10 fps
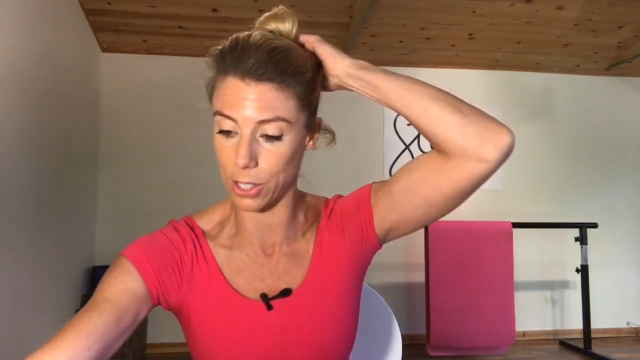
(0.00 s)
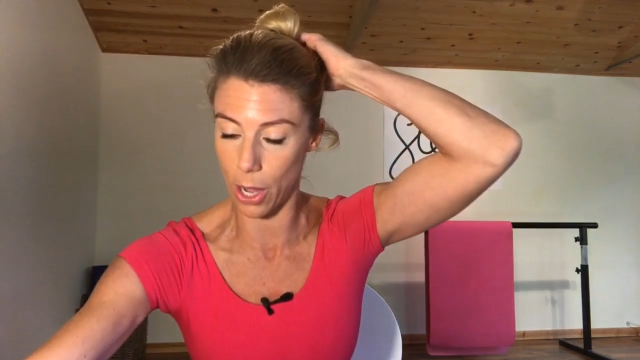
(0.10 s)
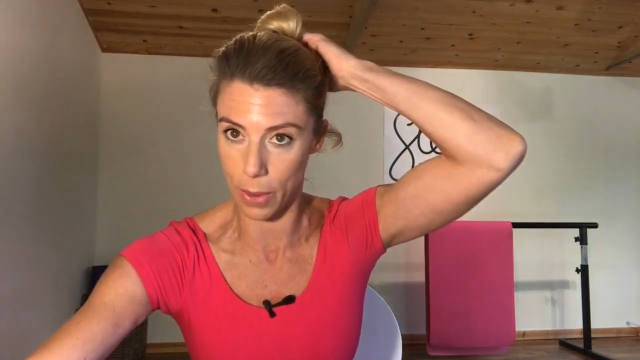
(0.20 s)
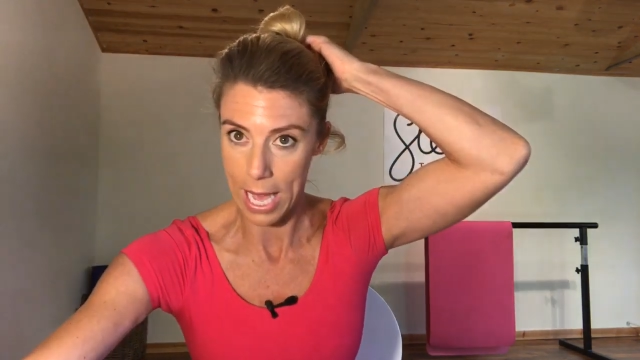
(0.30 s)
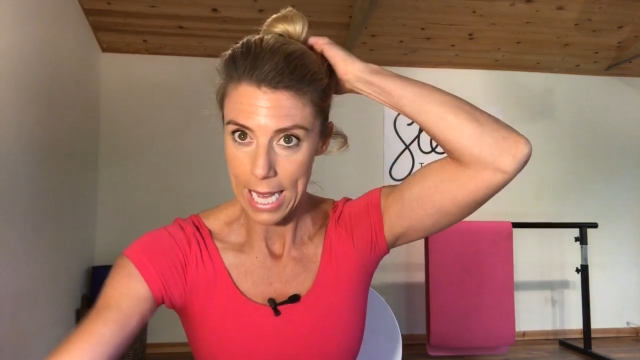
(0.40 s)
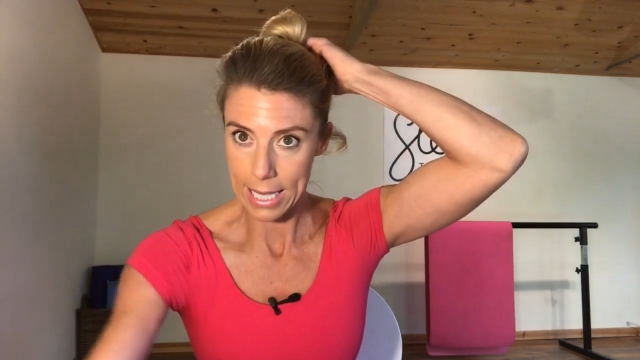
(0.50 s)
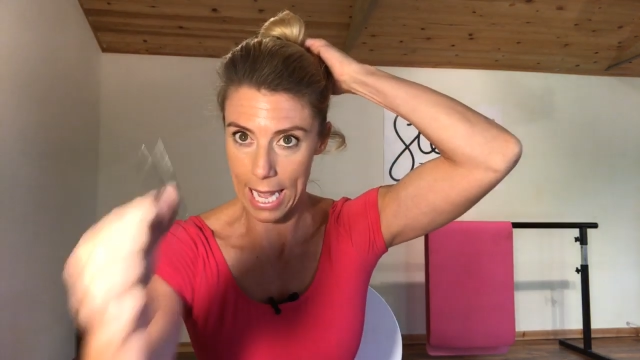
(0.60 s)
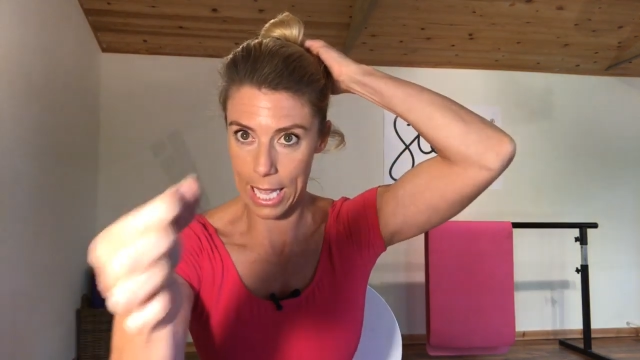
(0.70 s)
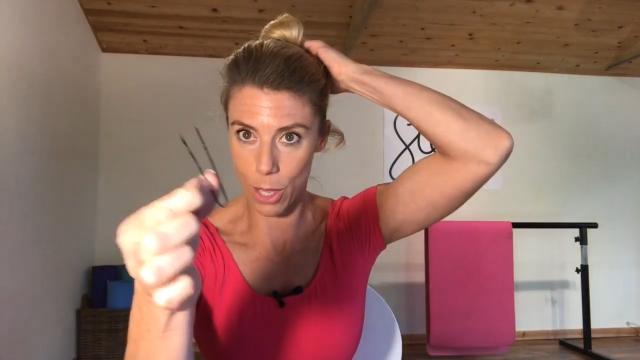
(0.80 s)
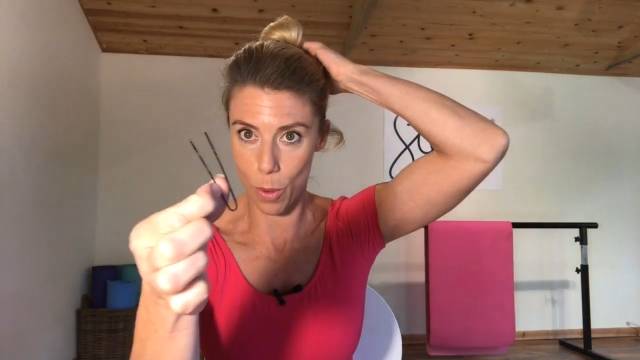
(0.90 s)
So
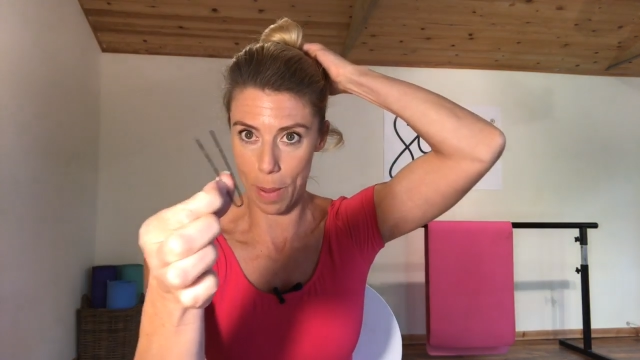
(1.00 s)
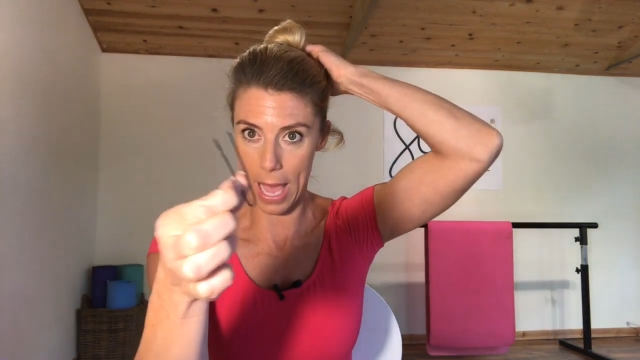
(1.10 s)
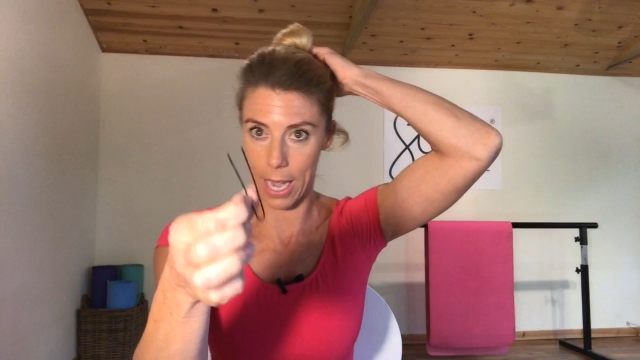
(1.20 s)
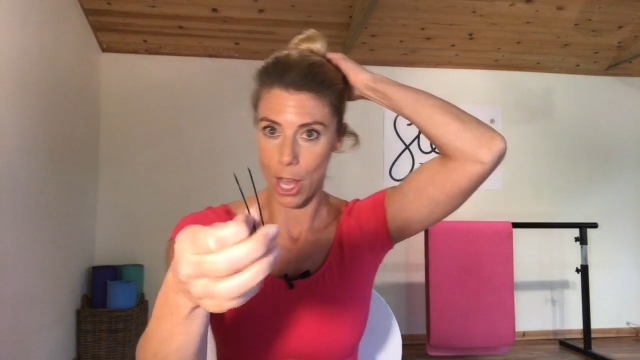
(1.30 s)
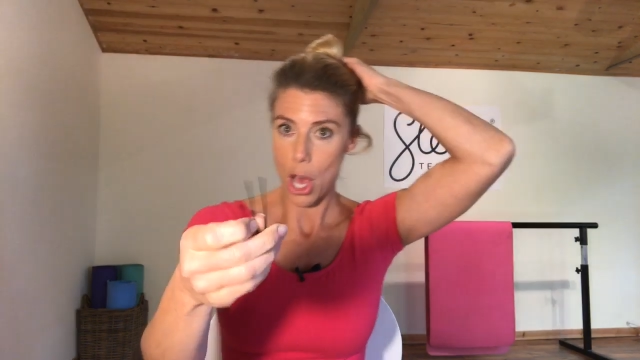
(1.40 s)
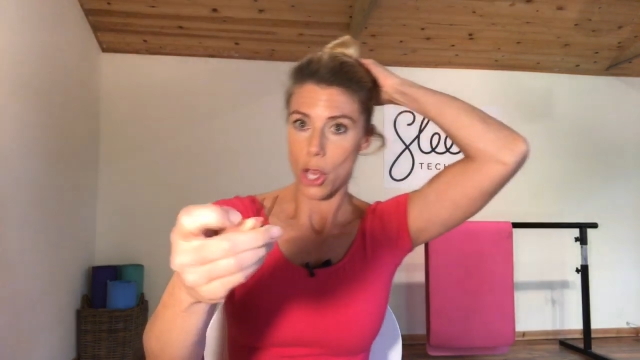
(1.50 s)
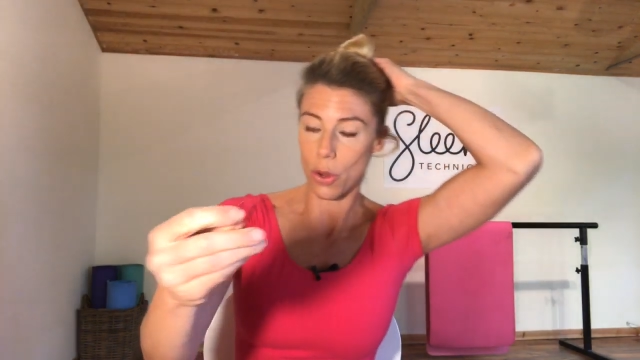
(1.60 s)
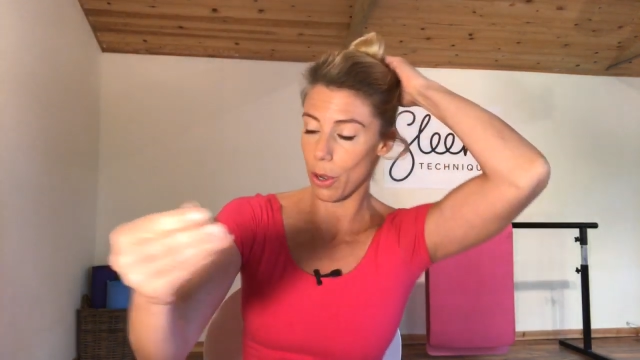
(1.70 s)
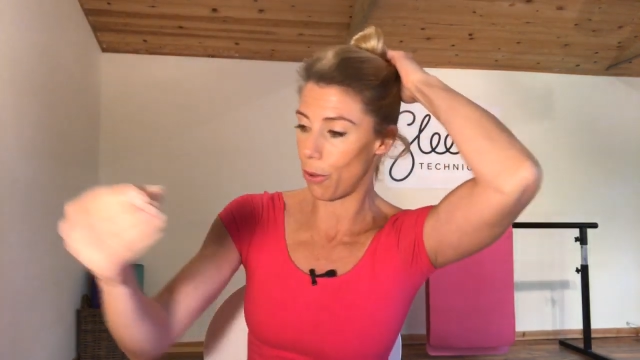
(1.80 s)
taking your pin, you're going to